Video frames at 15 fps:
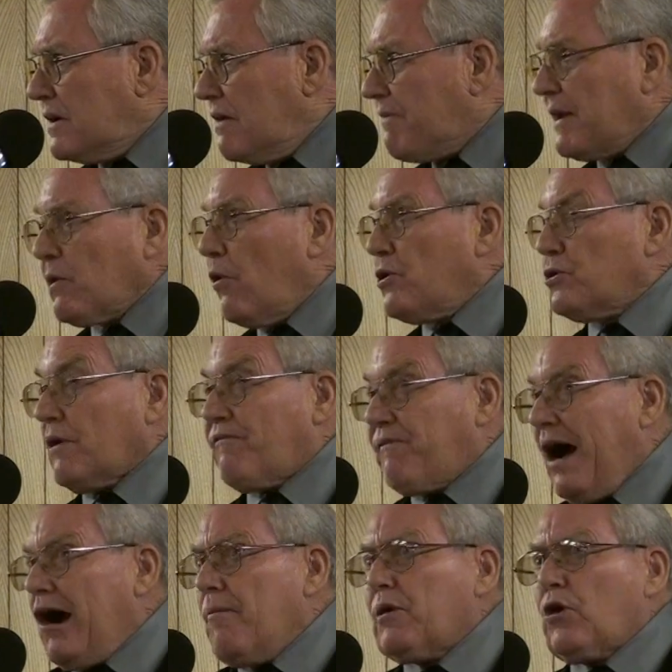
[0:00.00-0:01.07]
If they don't use a
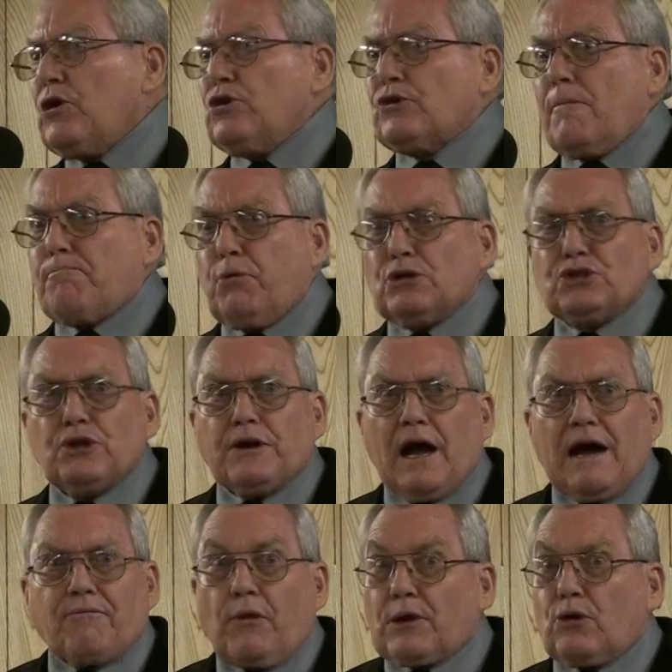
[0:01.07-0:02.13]
fire, they're going to use a butcher
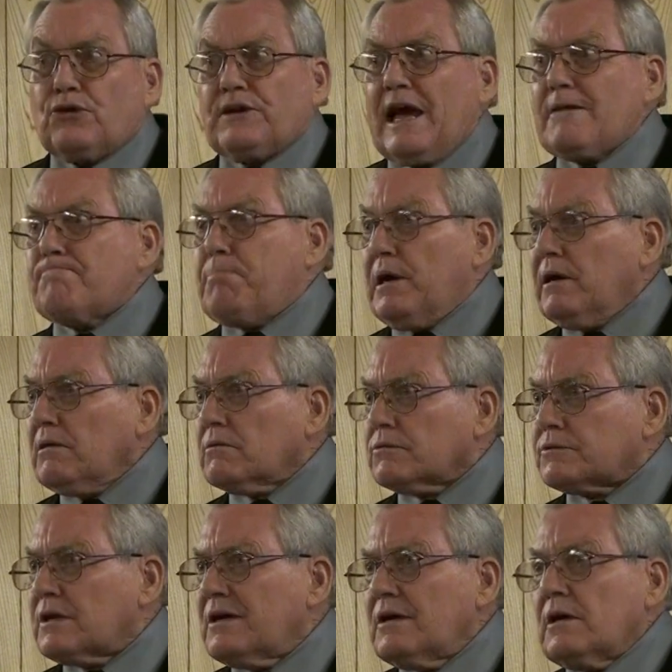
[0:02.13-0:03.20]
knife, or they're going to take
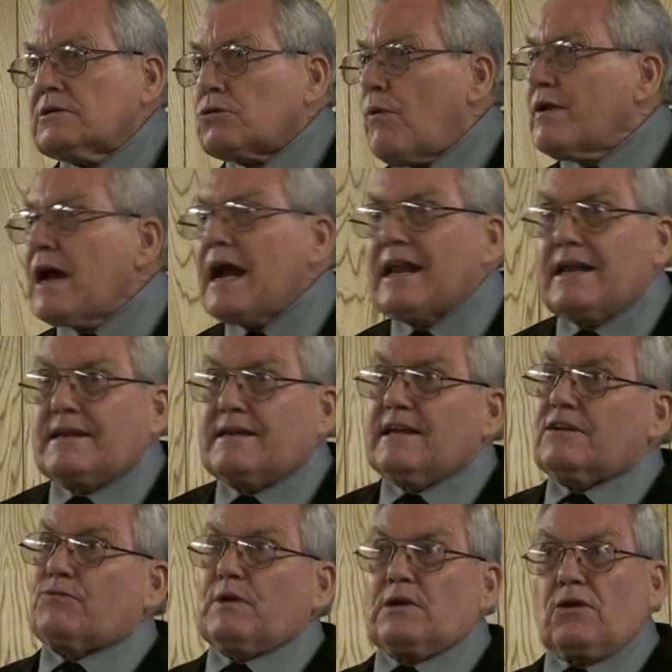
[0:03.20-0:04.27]
pills. So we've got to
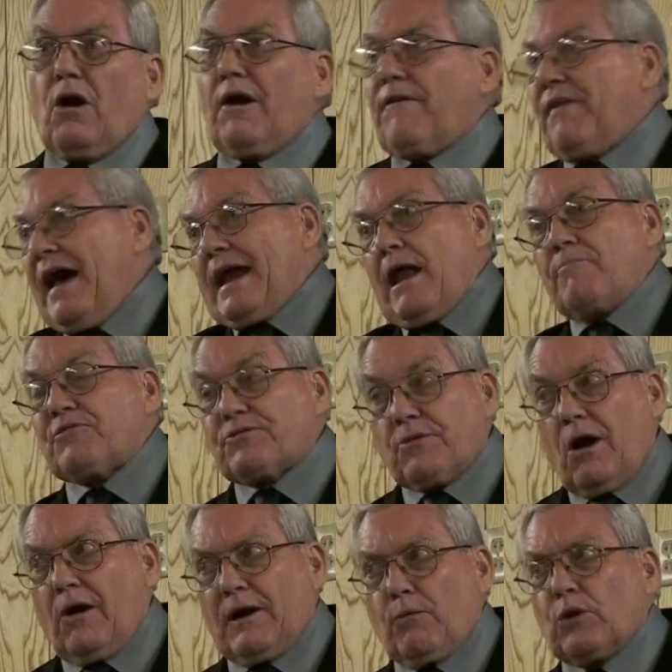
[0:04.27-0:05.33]
disregard that. I'm
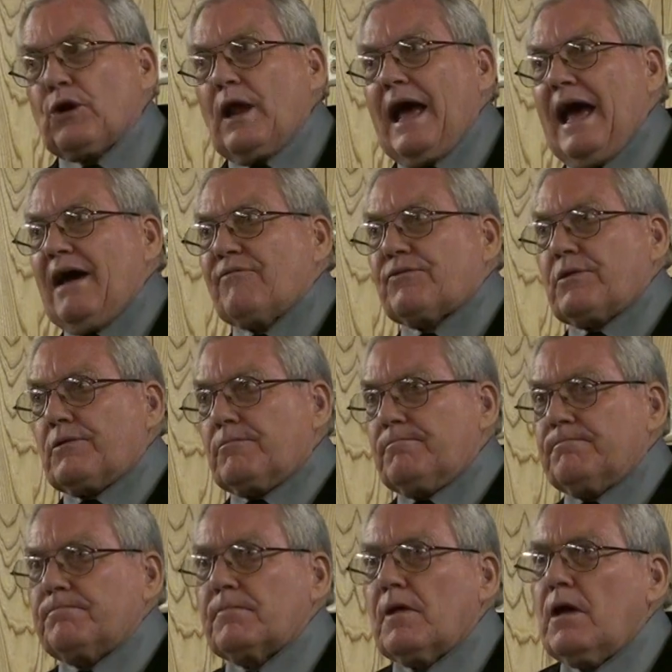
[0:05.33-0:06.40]
sorry. We're going to have to.
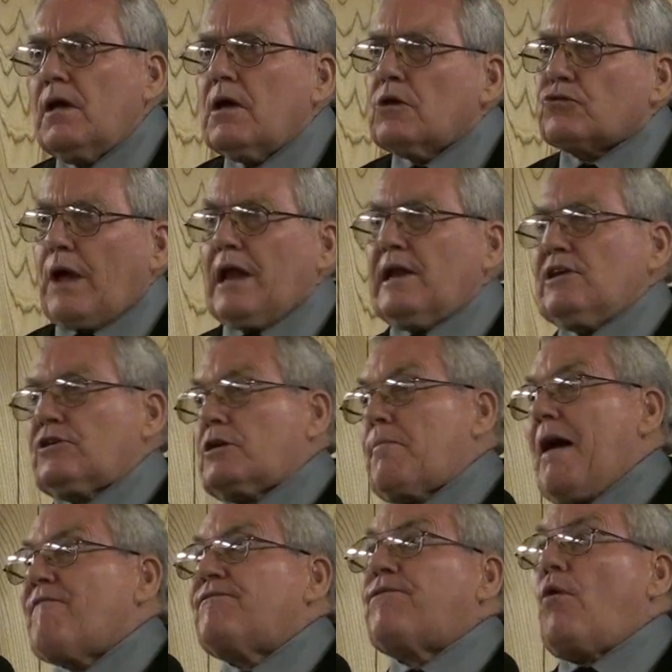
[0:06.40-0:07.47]
So that leaves us
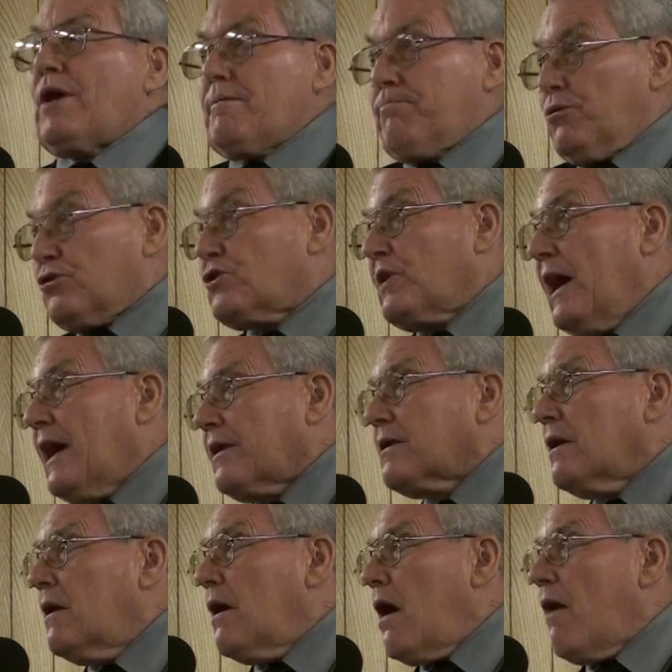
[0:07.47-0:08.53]
about 40%
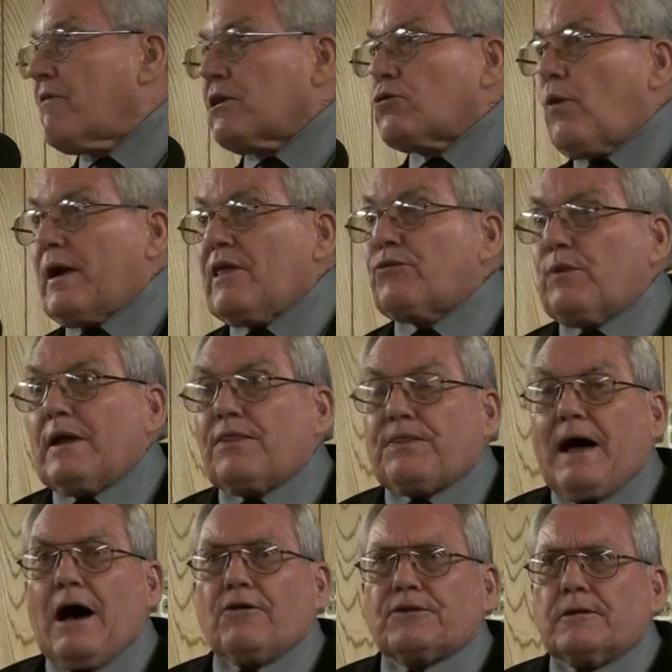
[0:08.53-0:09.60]
of the
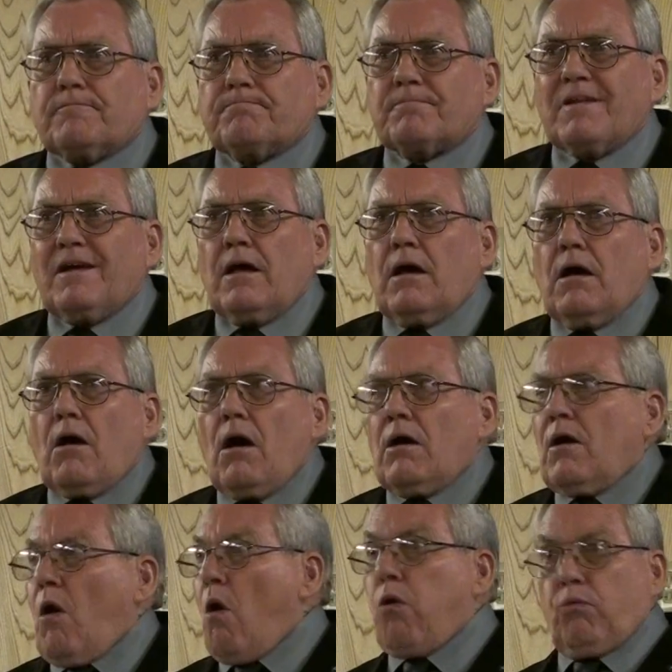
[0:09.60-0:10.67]
23,000.
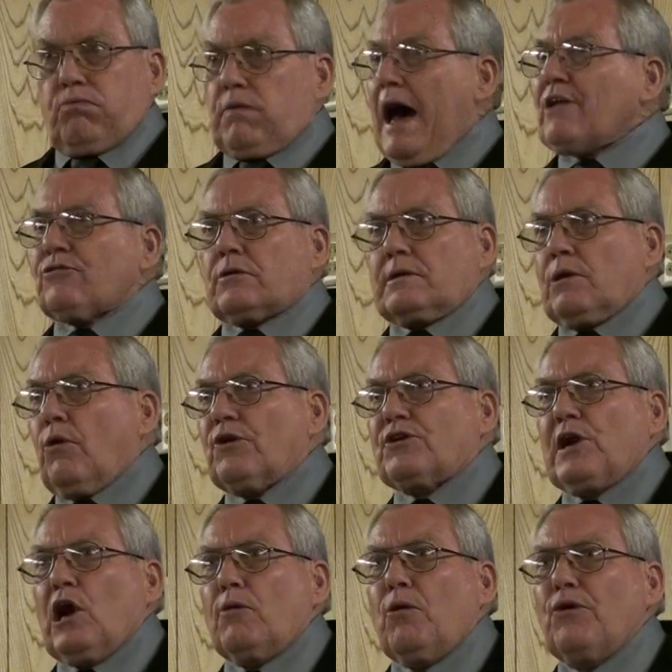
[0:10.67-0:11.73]
That's still a
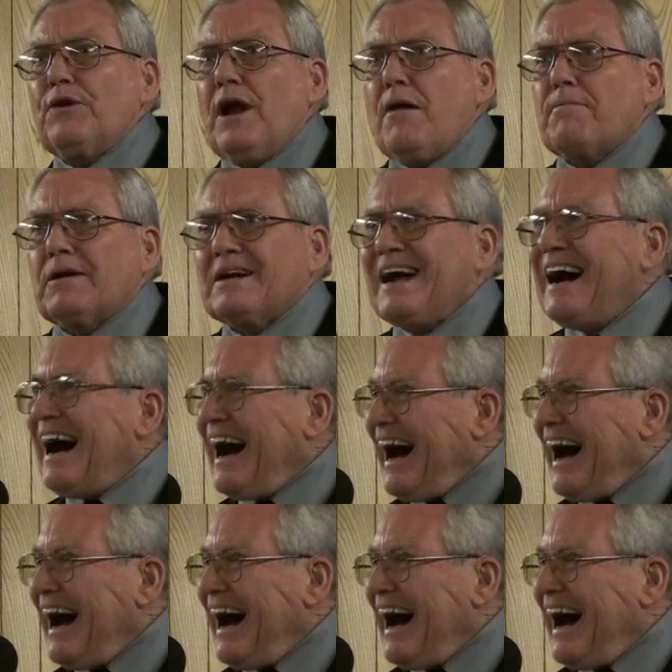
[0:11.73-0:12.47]
terrible number.